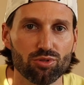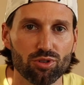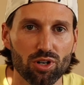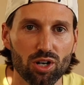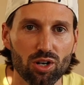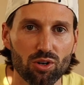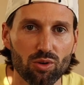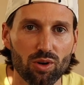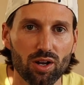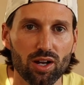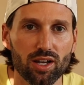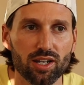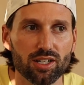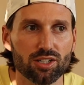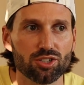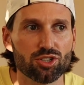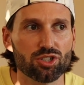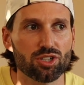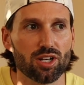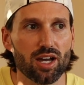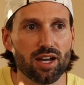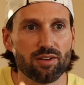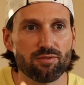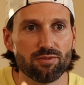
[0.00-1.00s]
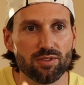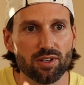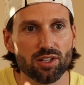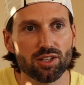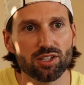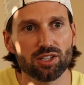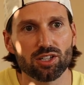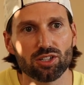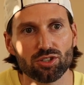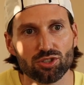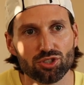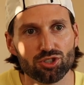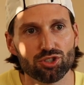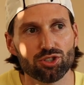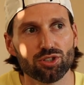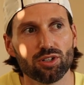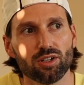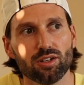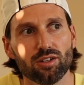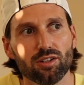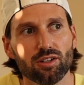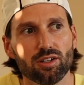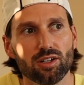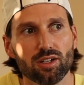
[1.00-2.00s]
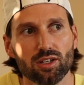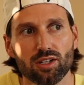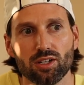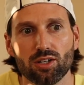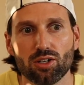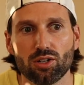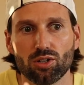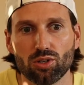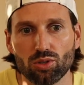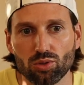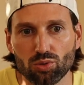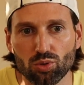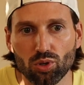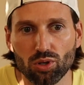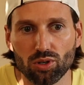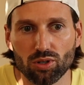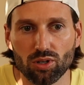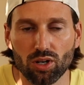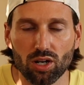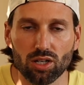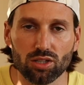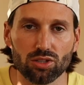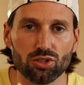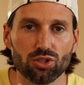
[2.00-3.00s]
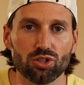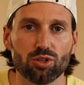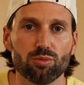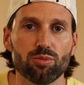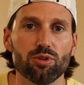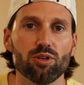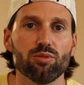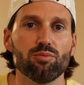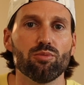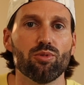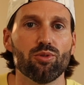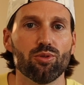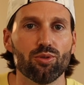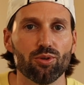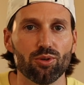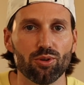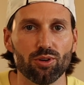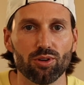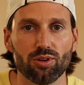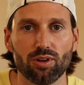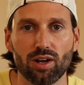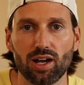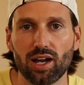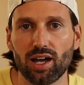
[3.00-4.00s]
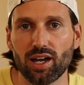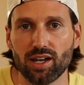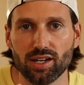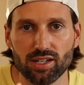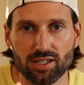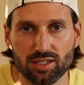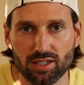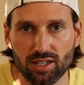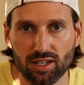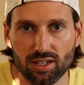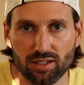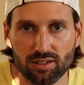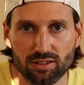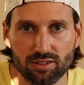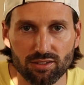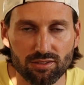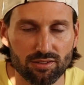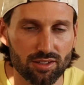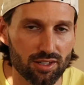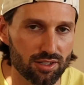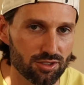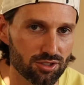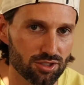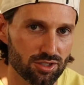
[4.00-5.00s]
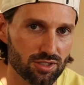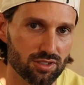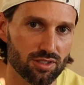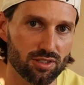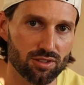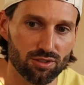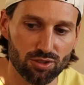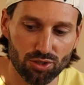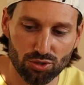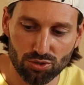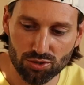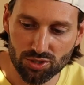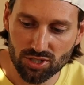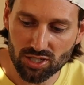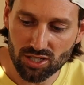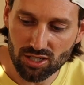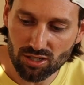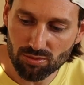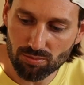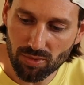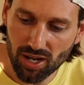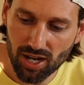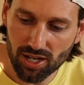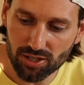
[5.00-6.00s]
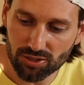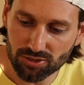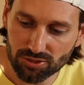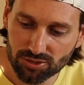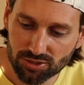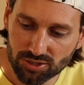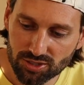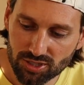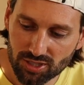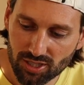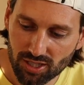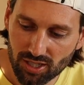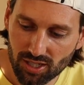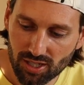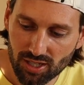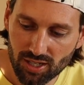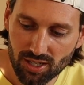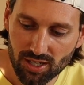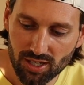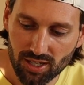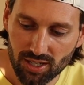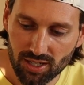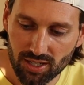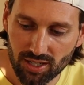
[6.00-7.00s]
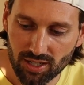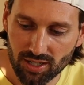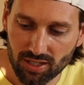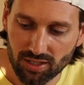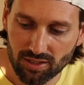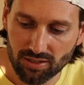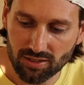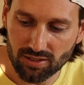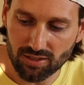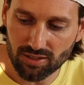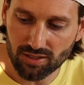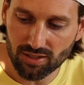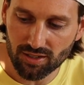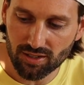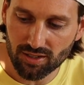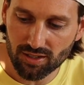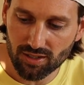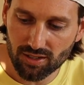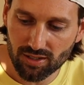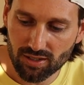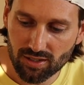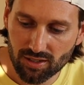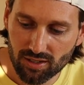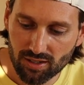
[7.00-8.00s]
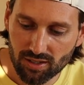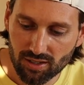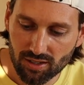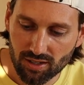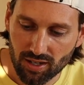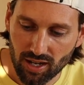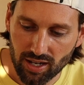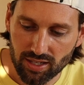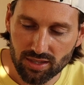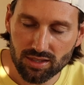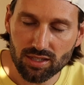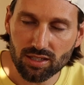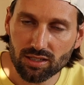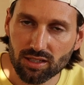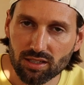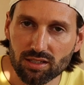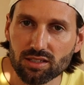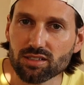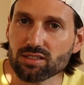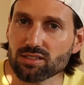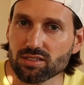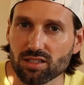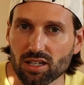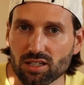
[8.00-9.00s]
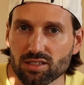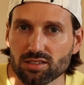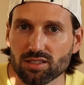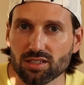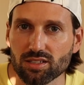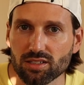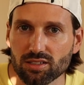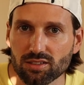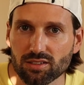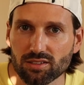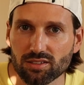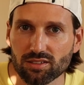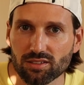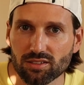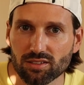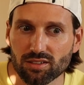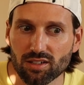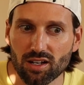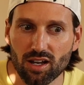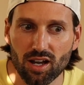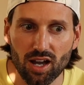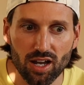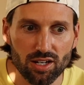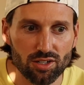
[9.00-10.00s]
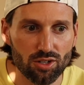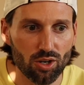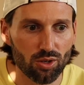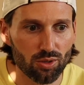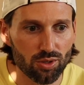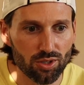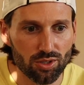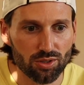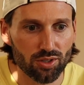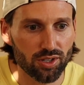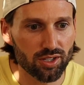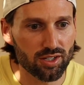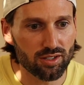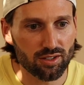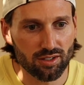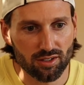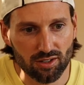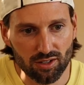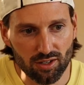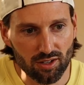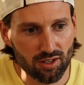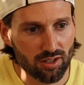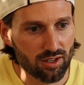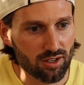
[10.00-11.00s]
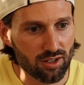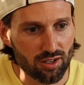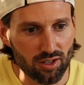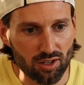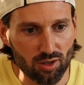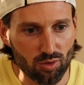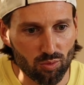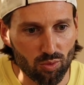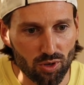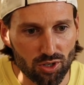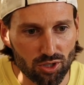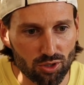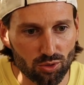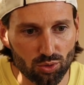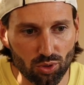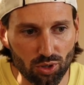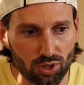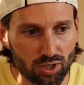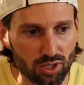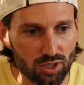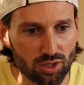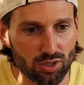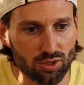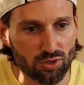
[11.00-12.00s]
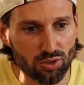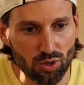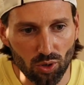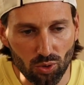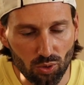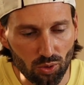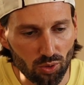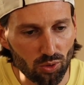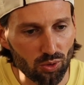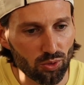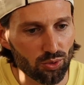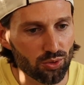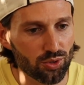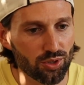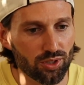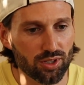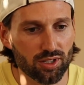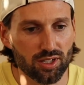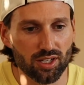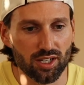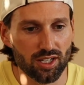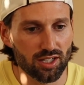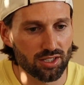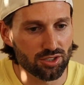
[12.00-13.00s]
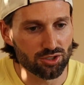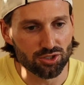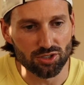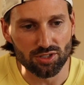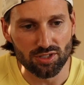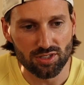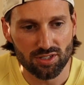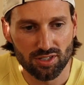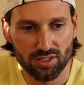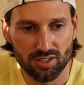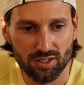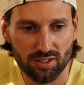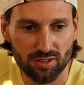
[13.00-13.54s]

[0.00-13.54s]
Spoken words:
Pro, I feel like it should look a little bit more high end than just the 13 models, and I think that this does it. I know that like when you look at the gold, this